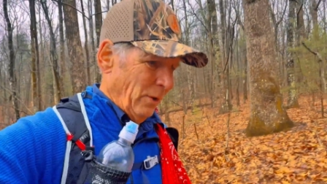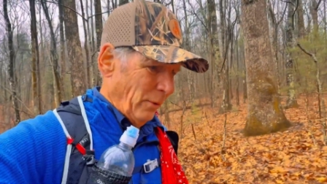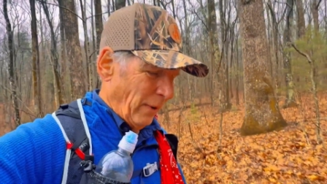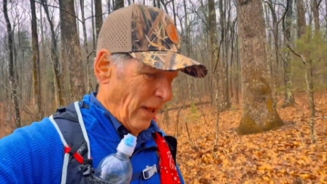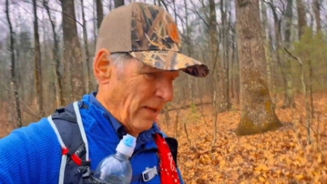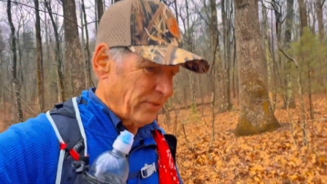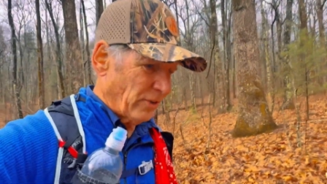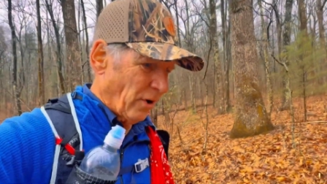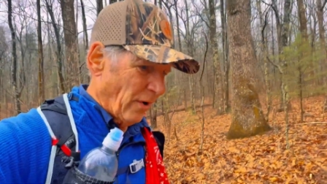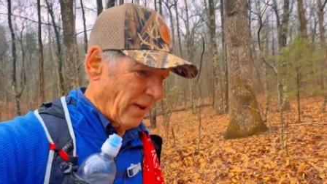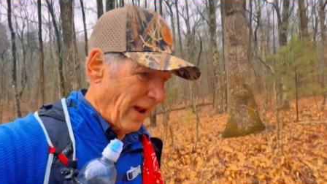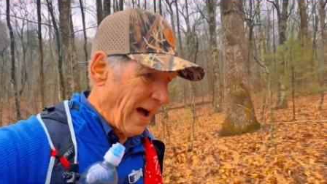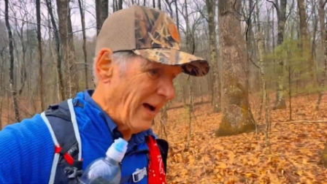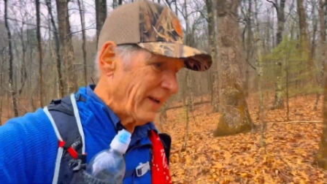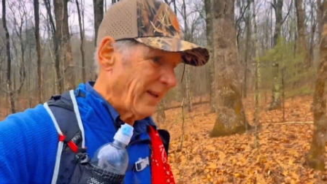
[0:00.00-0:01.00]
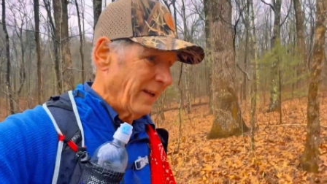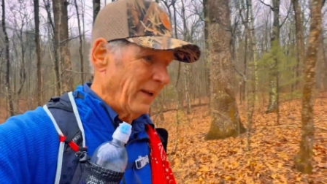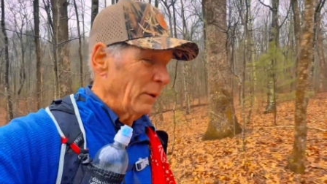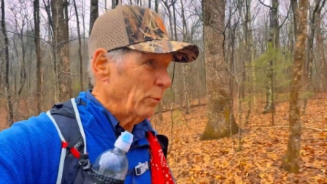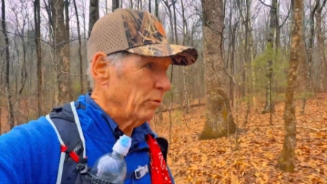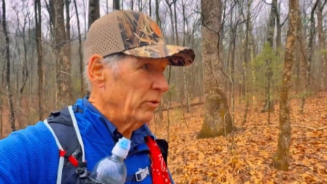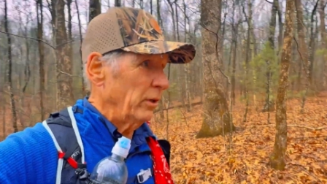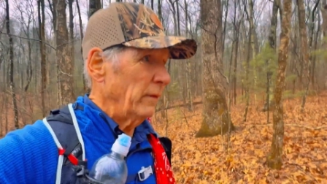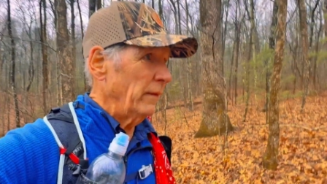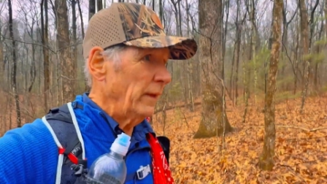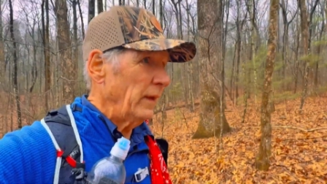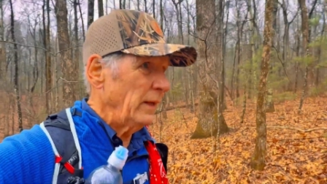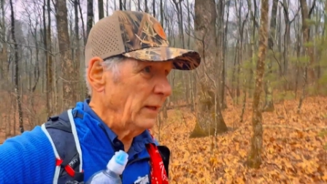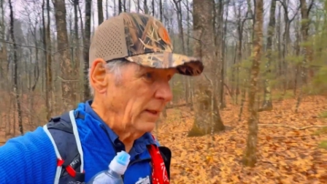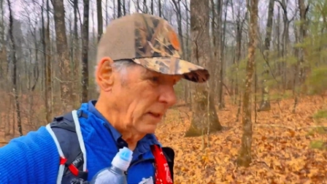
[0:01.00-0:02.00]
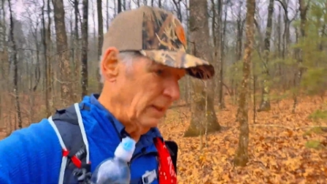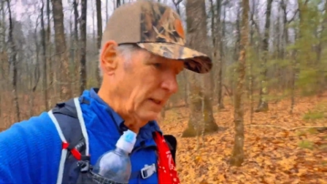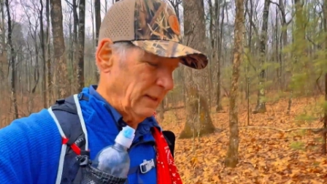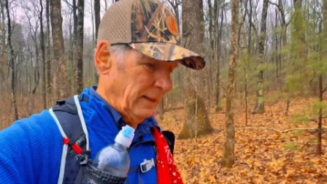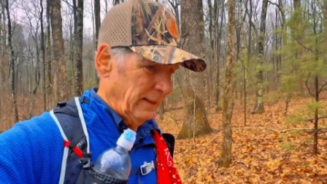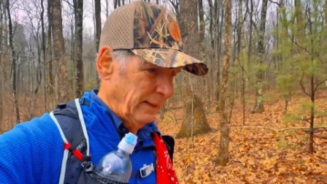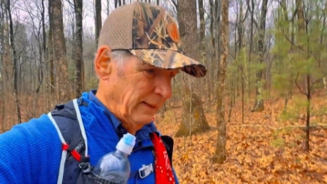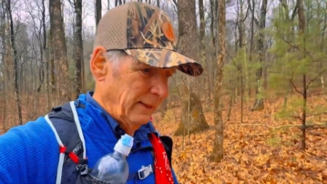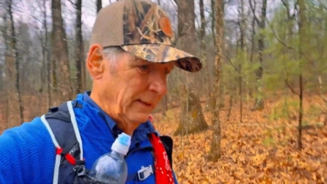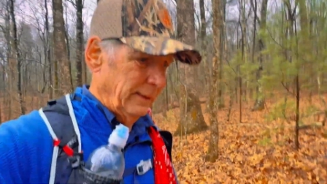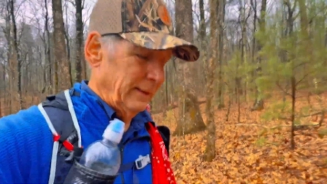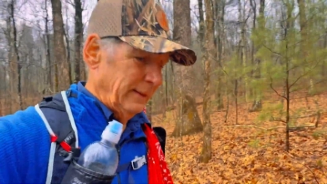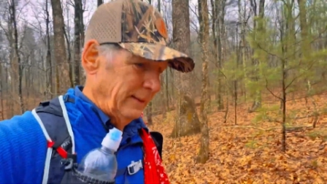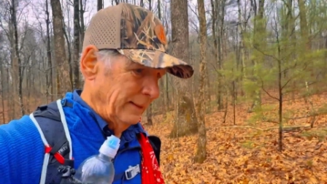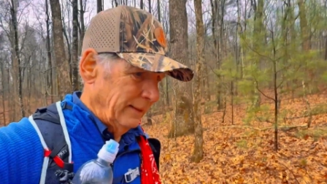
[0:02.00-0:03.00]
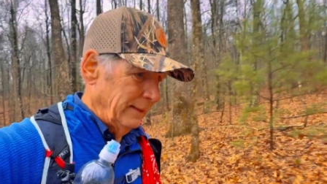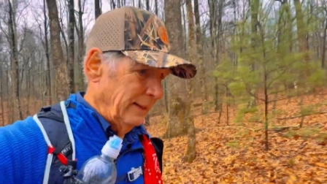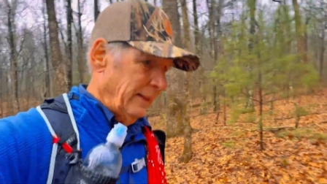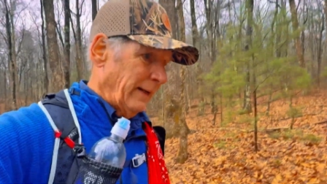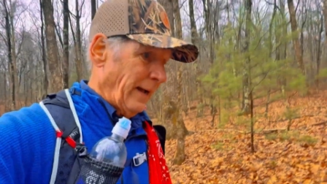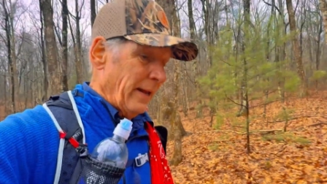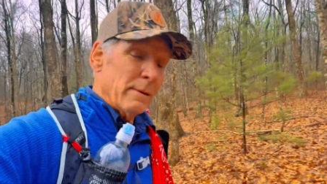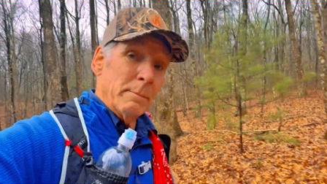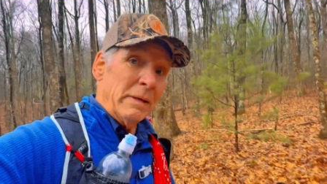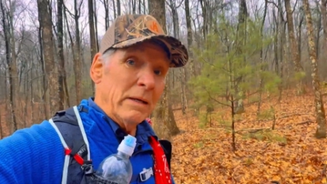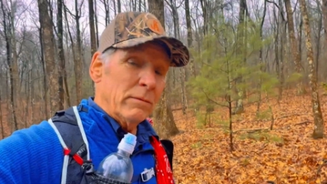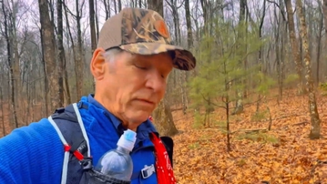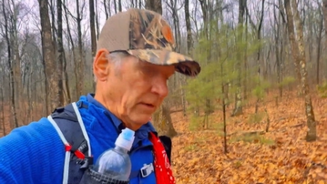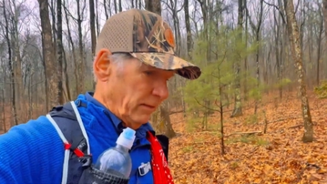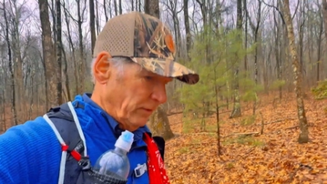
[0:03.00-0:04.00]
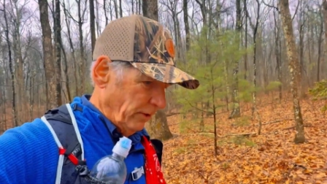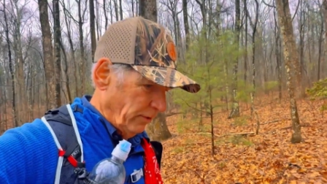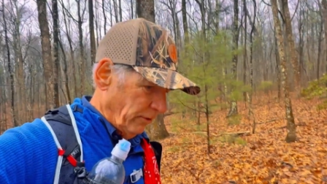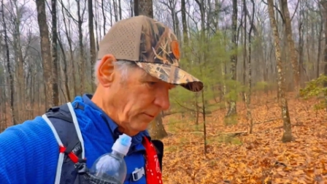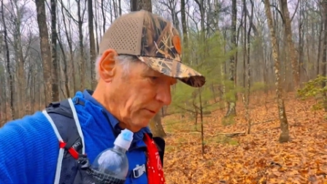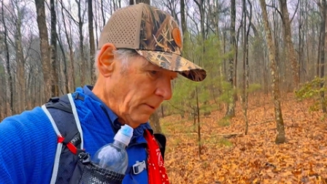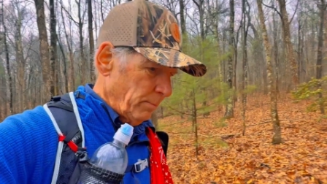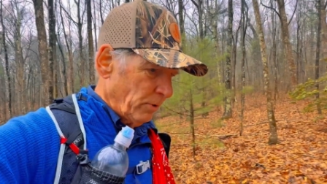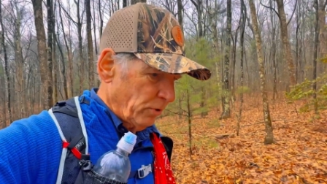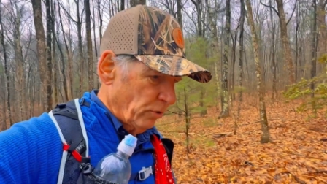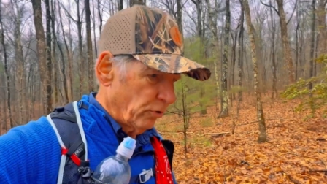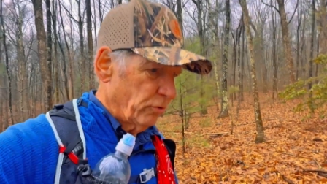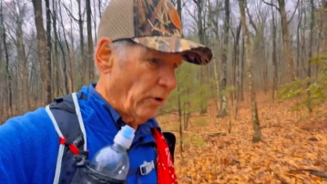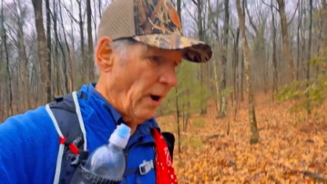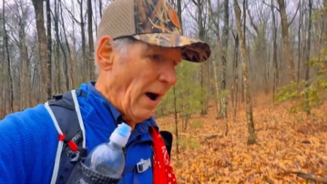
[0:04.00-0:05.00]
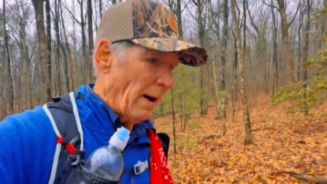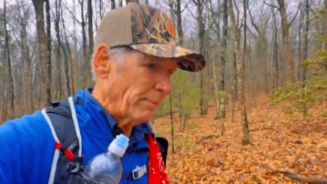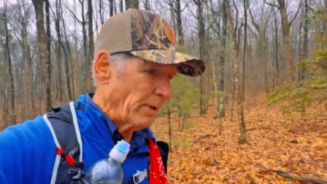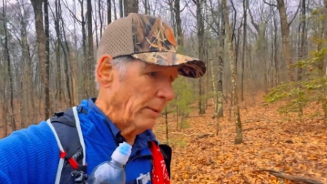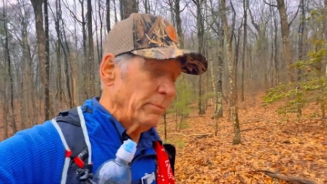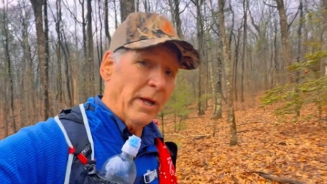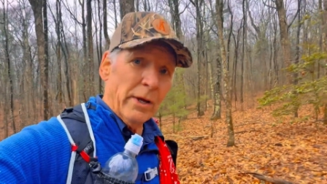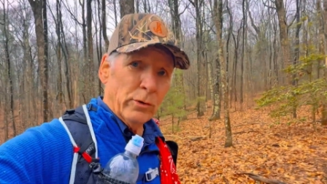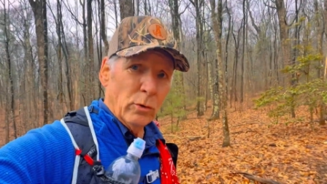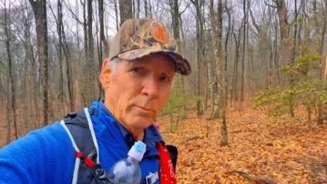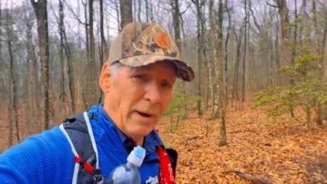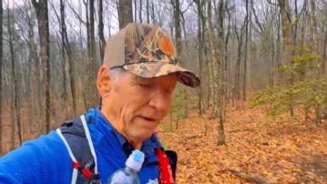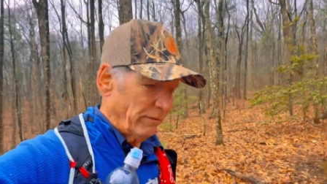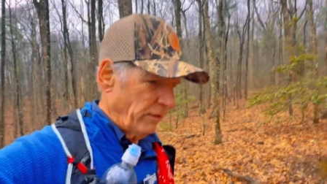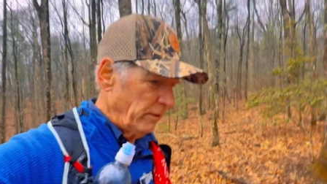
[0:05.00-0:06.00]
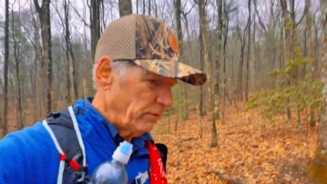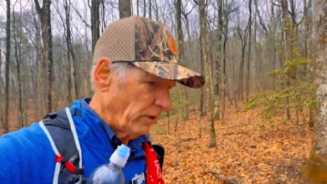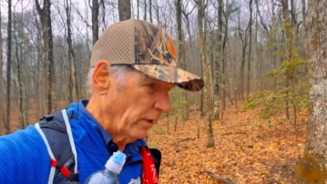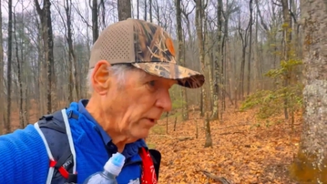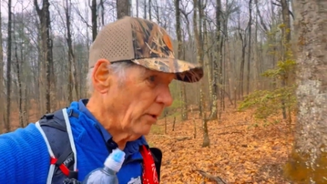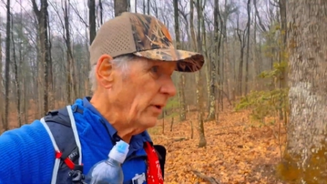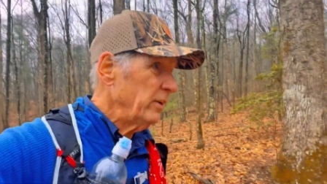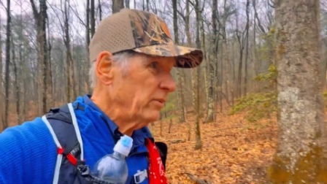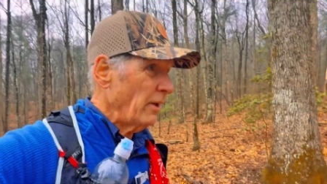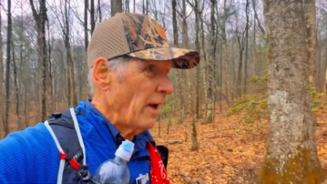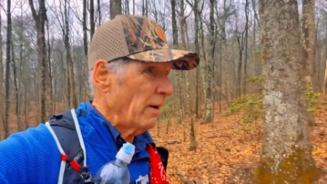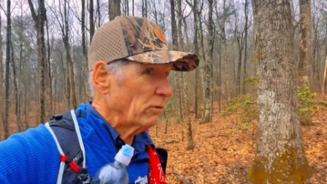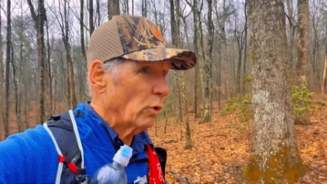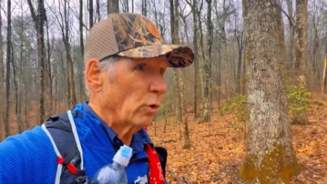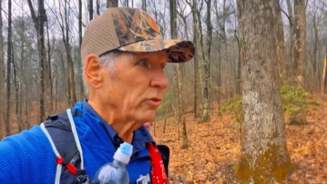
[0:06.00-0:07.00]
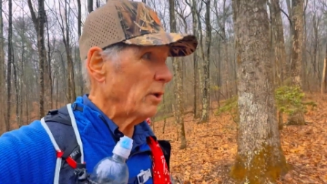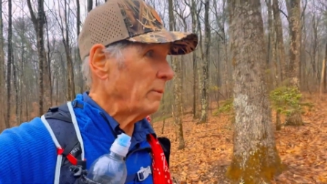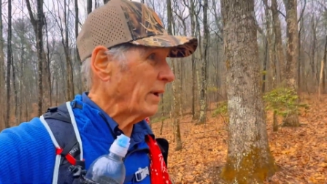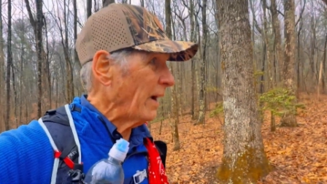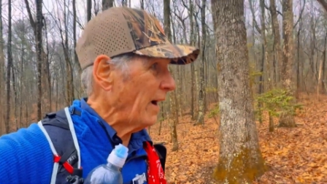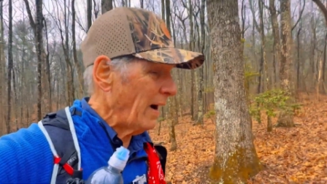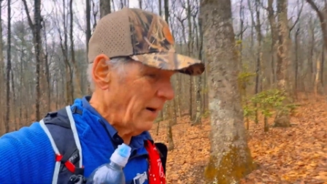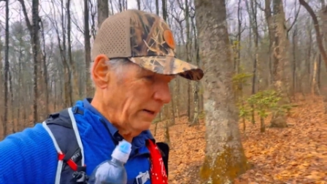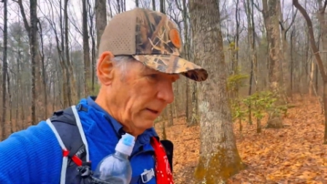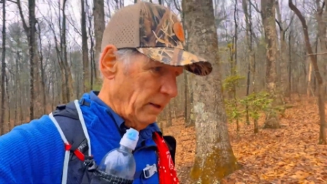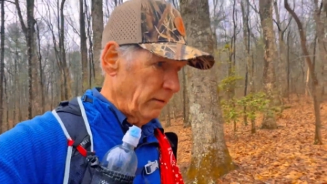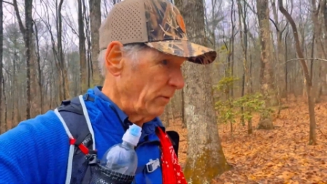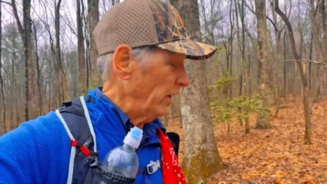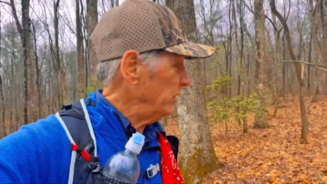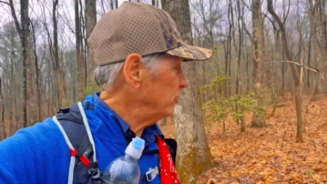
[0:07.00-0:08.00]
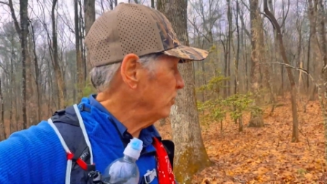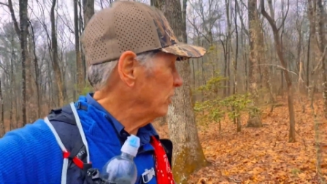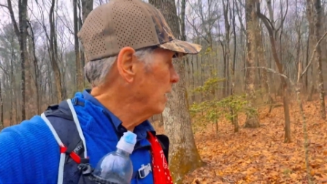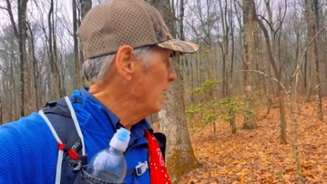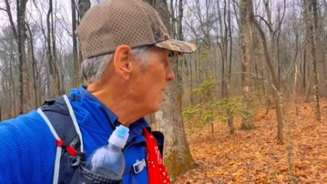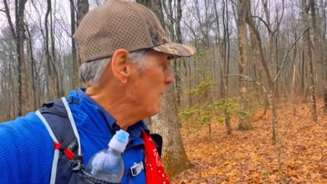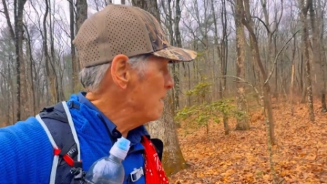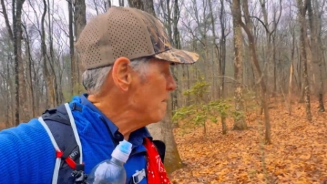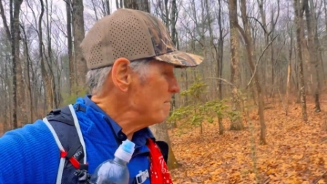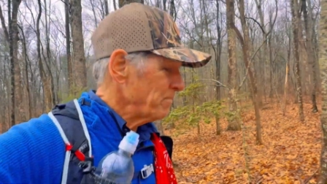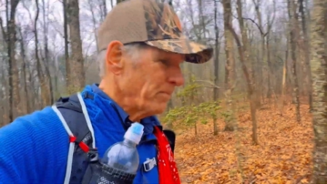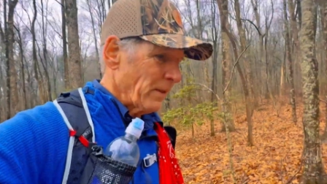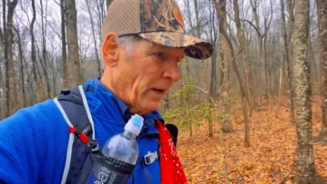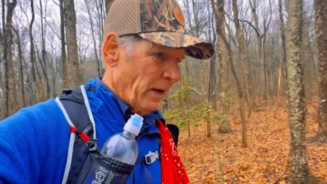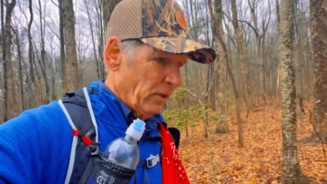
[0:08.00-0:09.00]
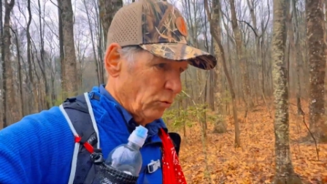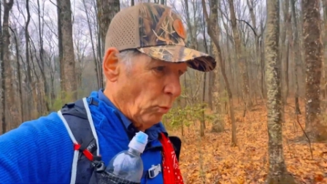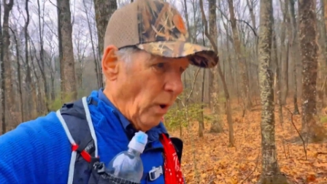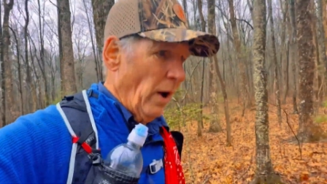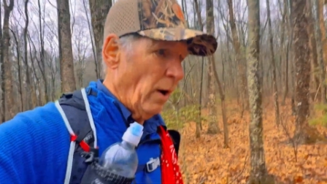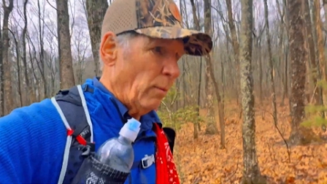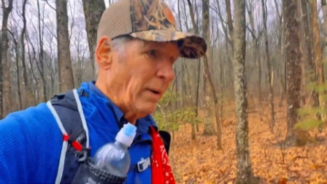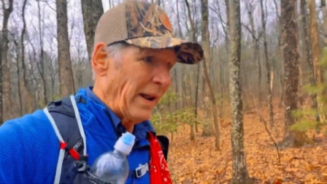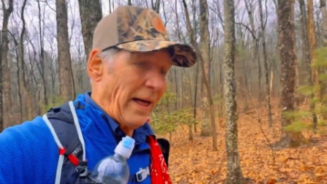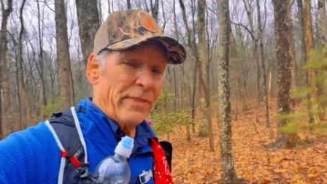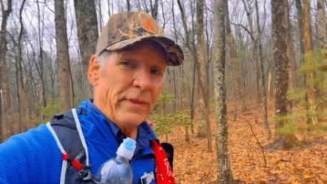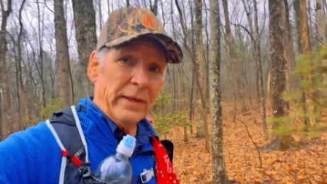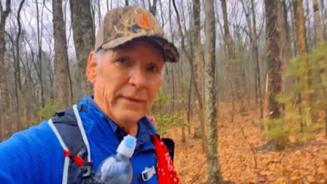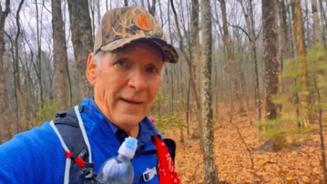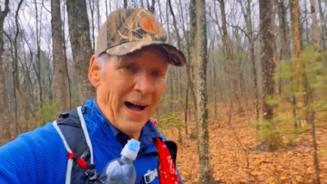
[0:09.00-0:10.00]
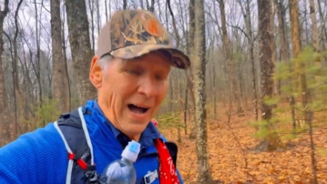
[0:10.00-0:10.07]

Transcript: When I started hiking, it was in the kind of mid 50s. The temperatures dropped. I'm down to about 50 degrees now. Of course, I'm at a higher elevation as well, but I think the